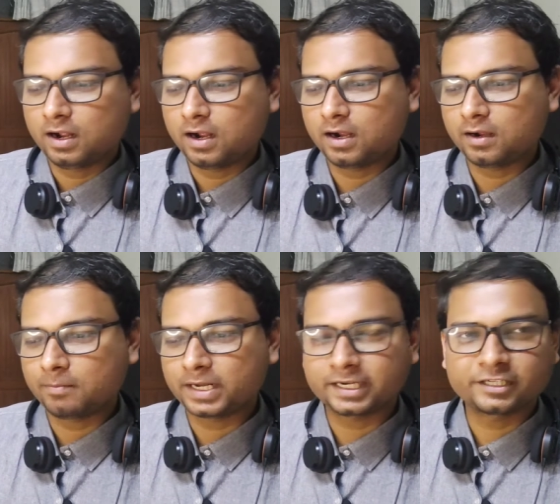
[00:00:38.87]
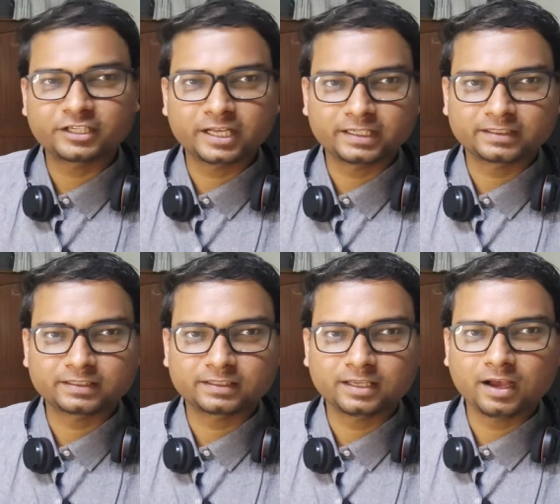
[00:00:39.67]
uh, market share
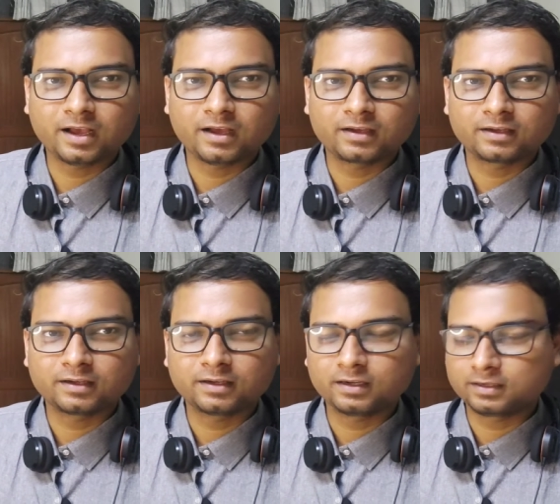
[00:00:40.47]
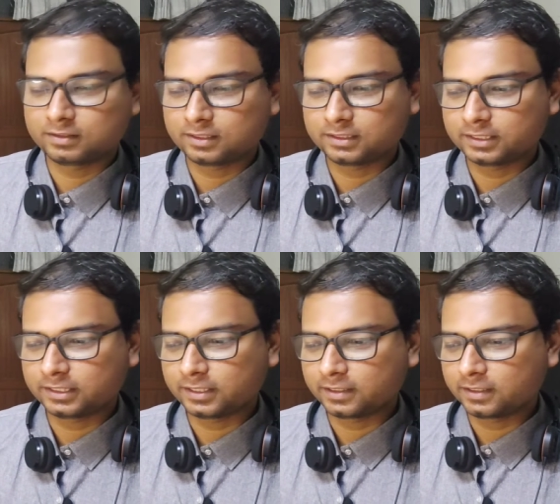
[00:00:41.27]
is uh, uh,
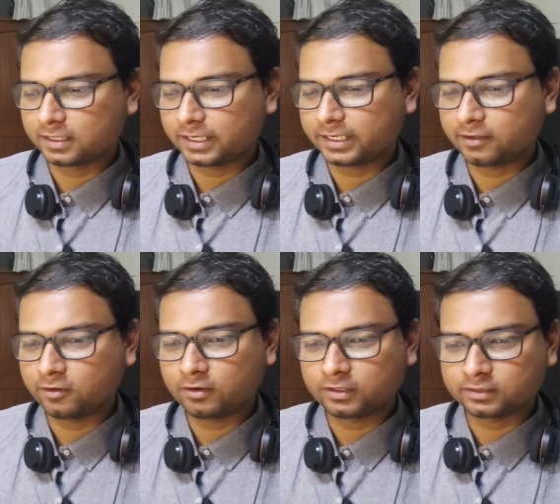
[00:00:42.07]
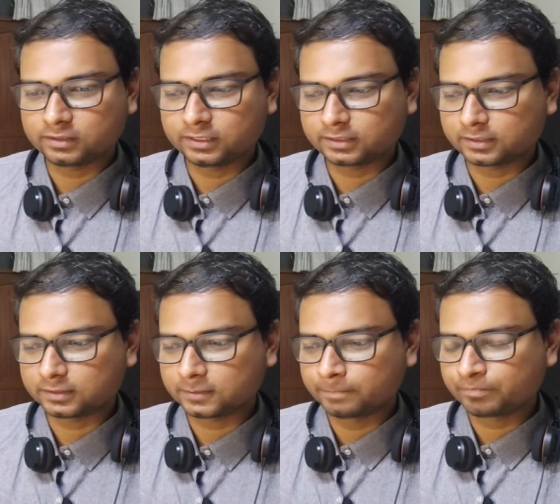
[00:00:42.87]
considered, right, or is
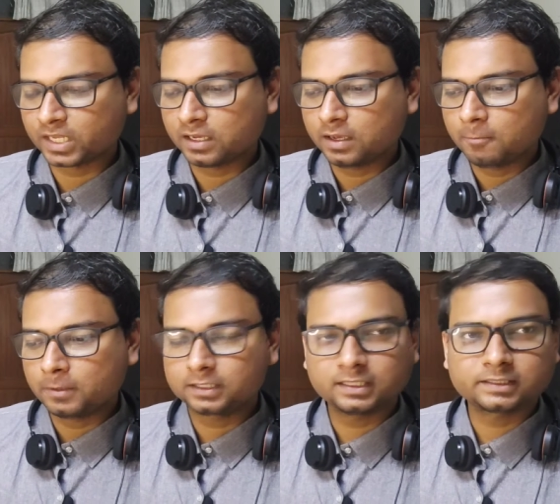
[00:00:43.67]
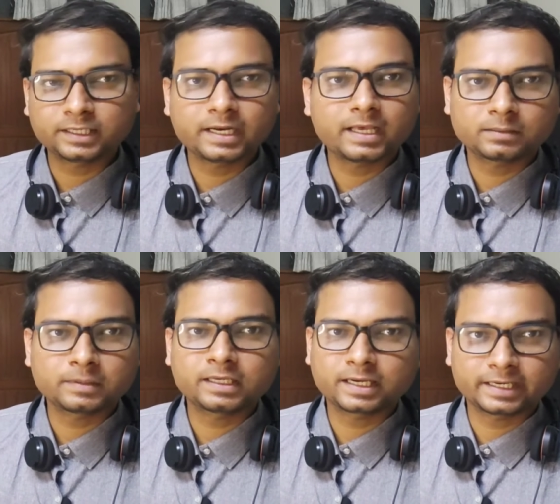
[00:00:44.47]
discussed. But the share has
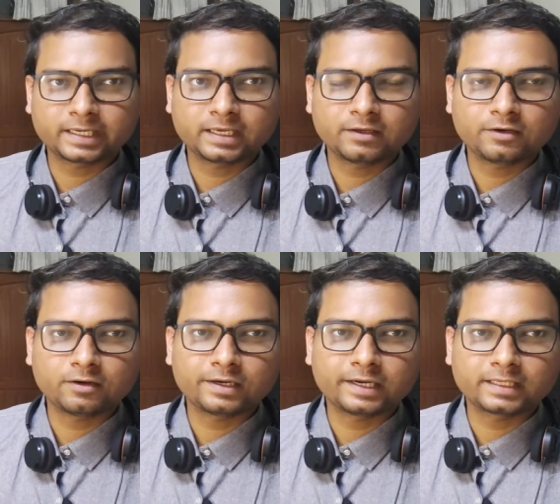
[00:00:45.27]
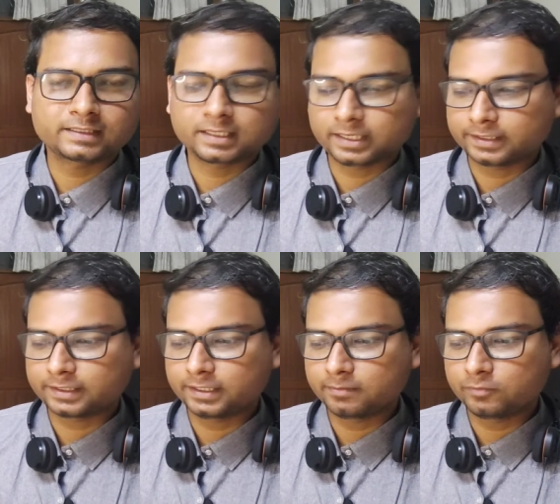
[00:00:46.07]
been correcting a lot. It has
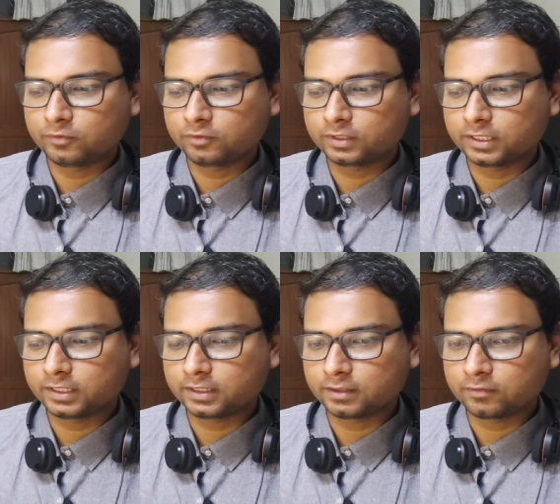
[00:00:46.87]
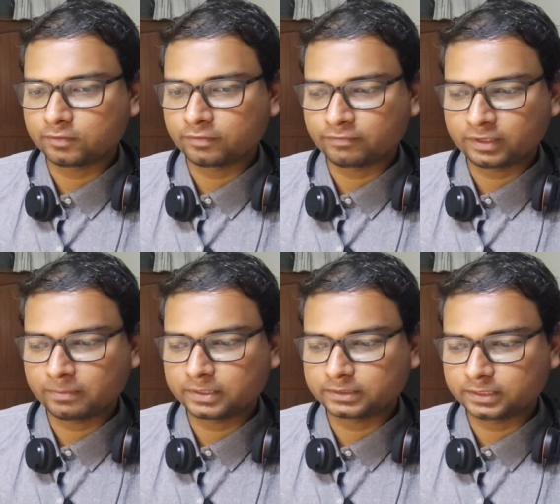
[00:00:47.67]
corrected more than around
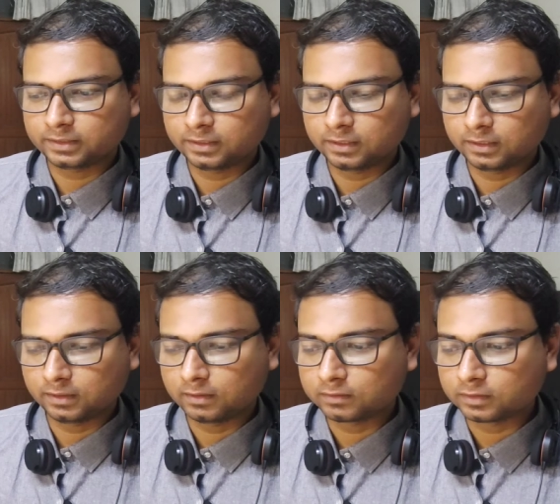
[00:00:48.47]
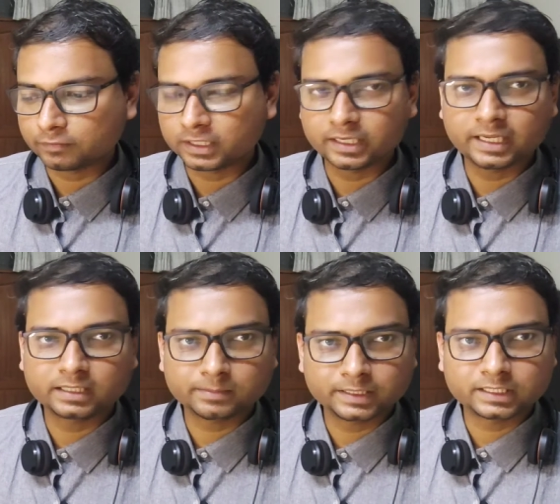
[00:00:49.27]
50%. Uh, the figure he
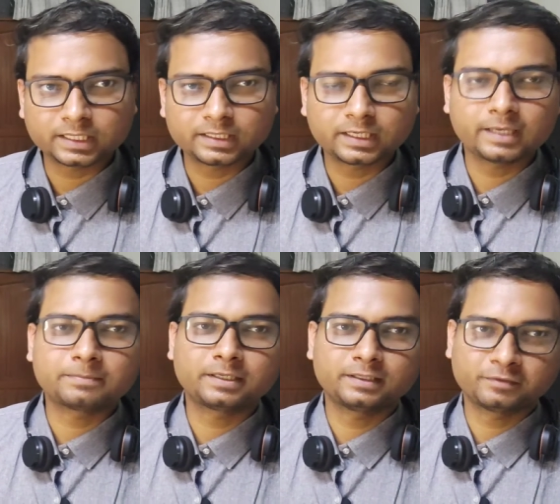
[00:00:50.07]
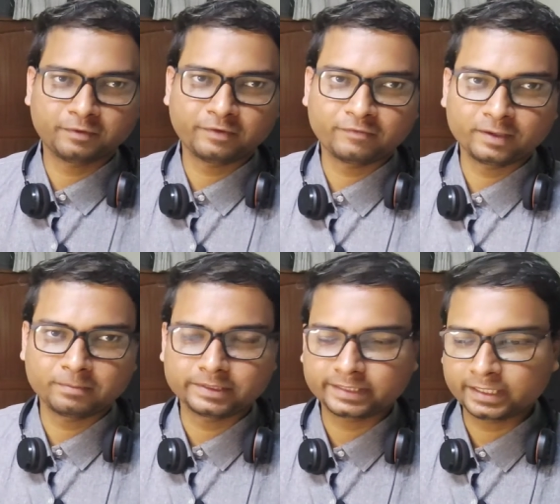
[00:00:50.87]
has mentioned in the caption is
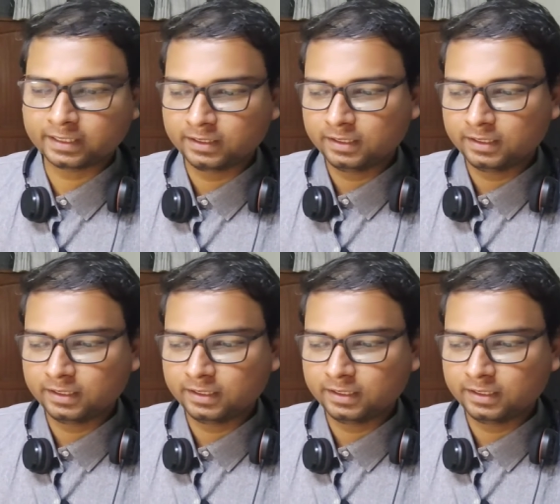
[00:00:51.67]
55%